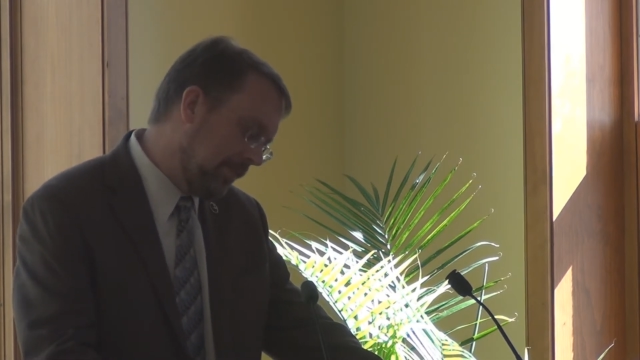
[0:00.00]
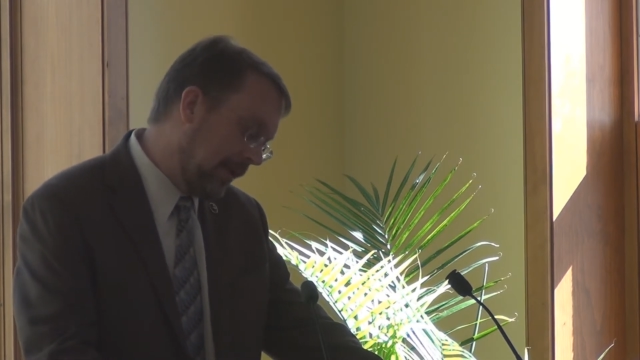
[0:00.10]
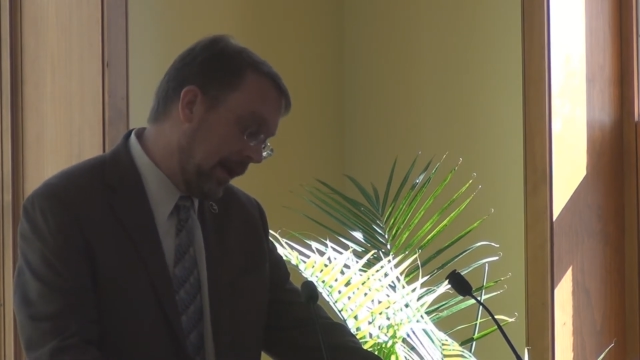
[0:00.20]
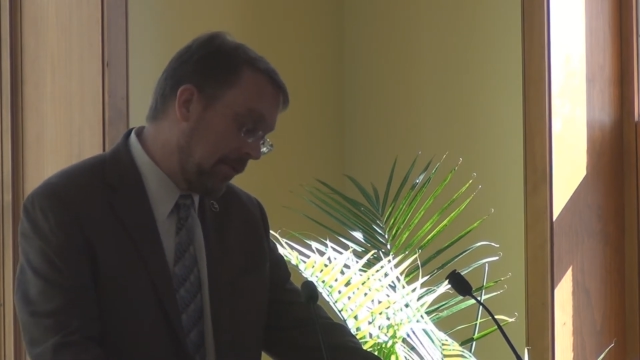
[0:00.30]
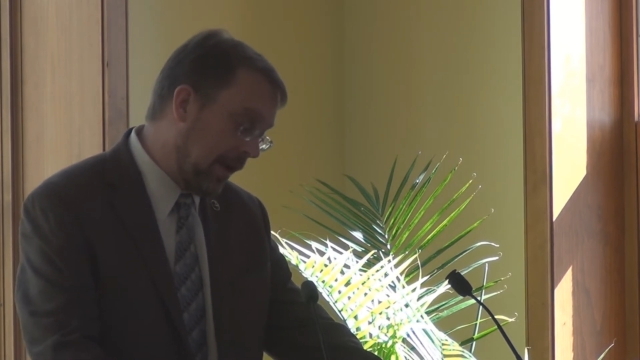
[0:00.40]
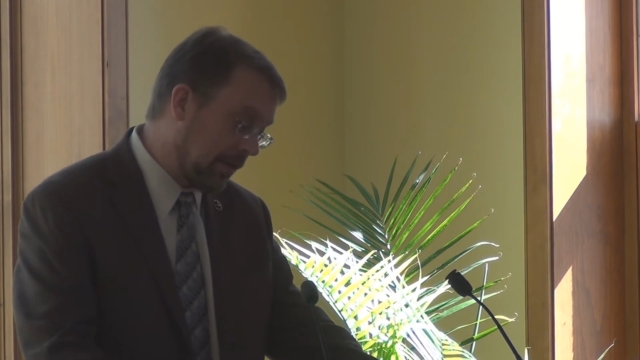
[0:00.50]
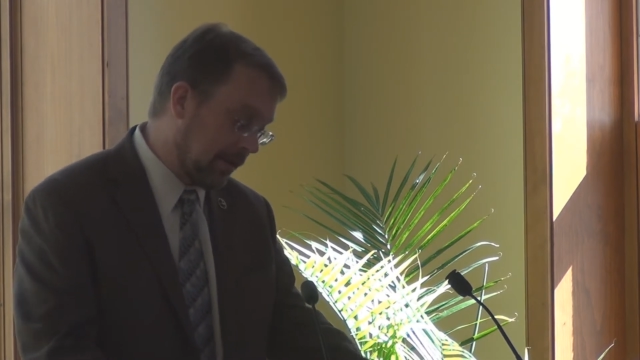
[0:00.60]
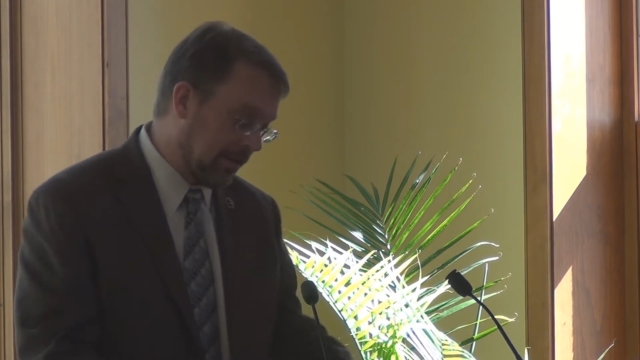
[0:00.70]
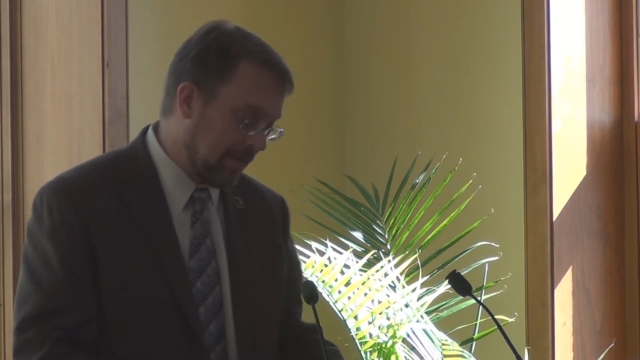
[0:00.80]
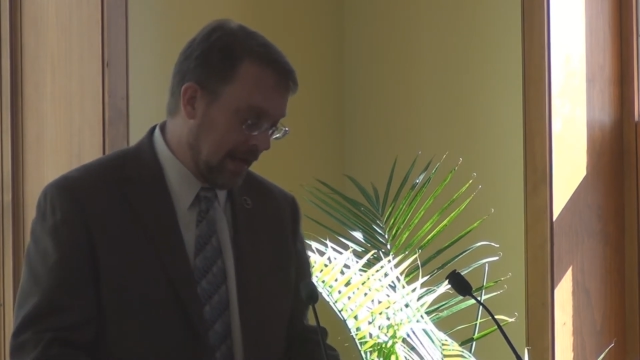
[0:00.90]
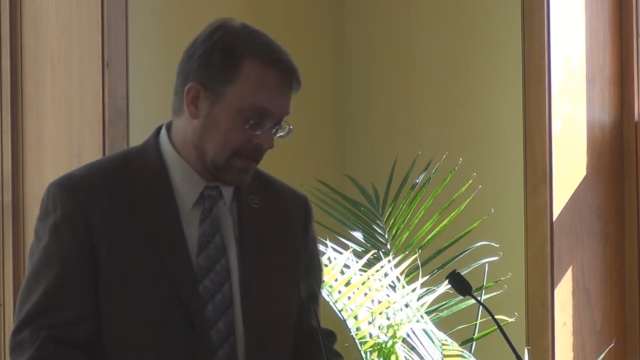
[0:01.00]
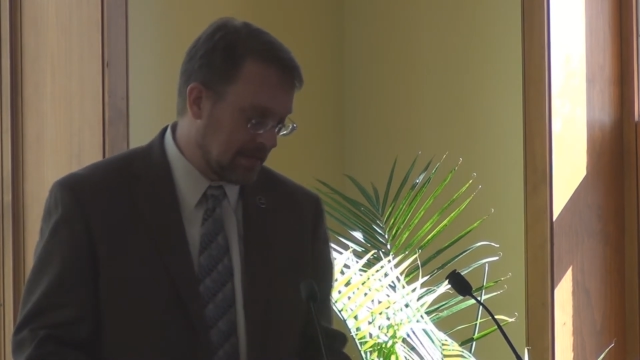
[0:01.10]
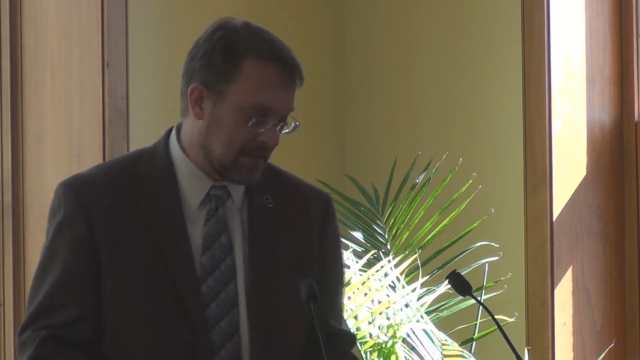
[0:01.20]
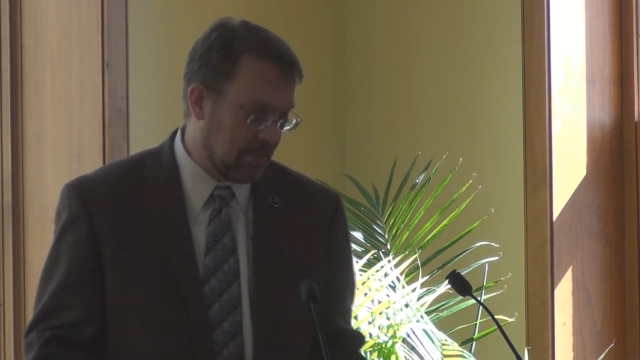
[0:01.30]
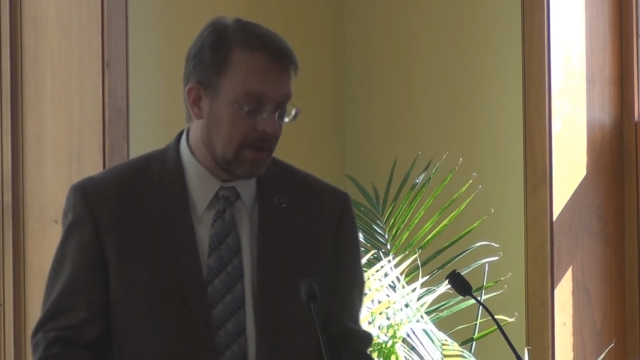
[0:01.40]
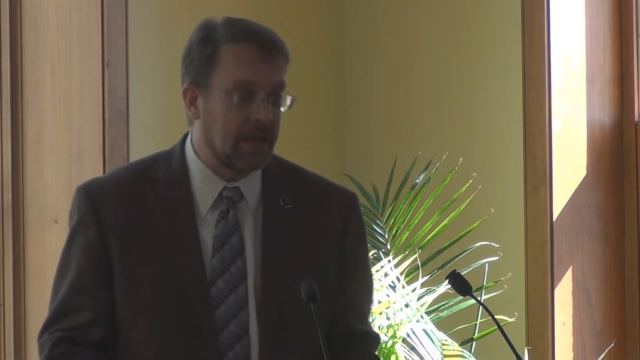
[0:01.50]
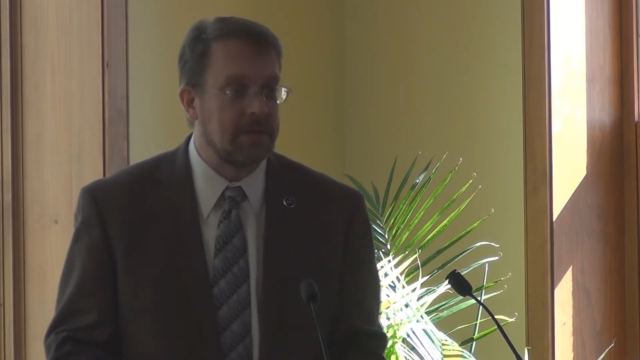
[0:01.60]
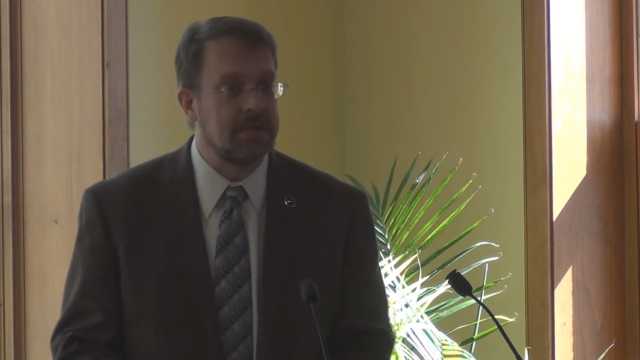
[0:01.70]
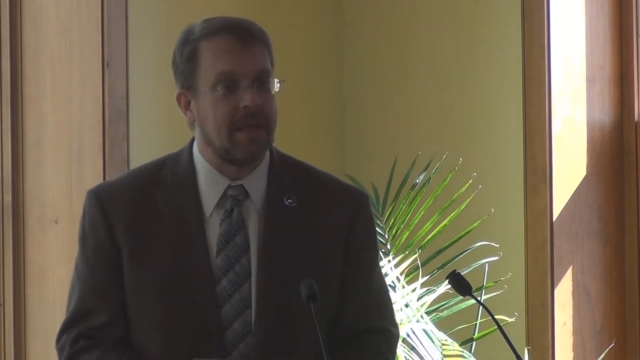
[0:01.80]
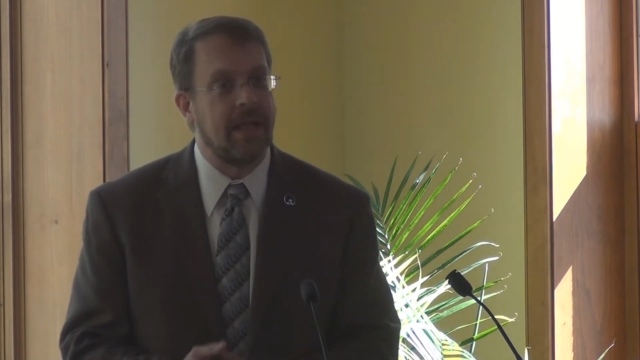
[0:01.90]
I'd rather leave that to someone else
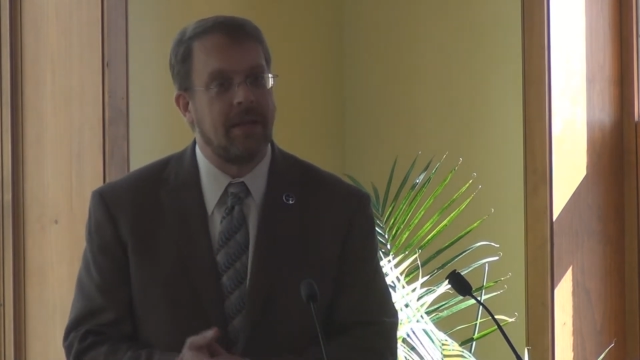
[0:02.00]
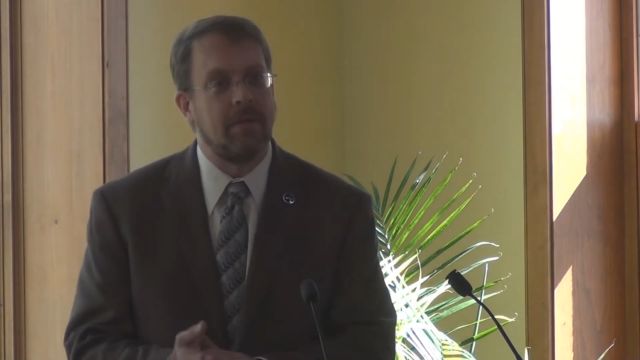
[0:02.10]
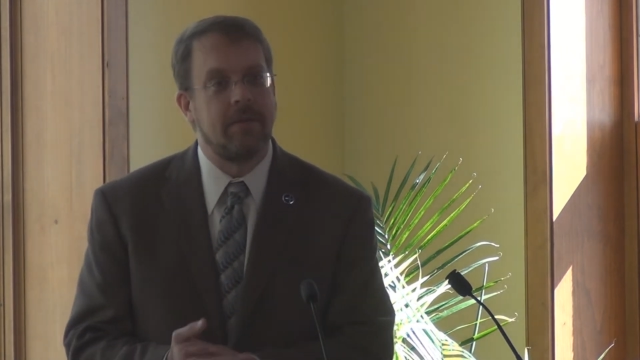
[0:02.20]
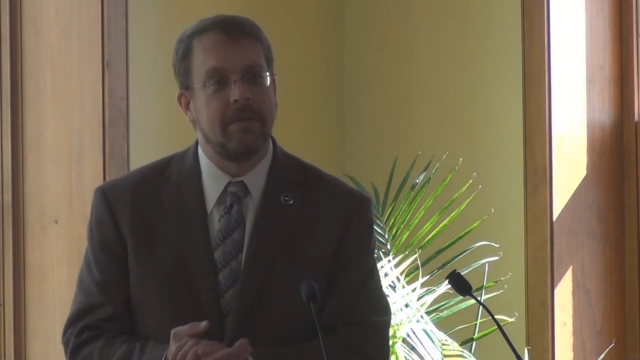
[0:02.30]
to handle.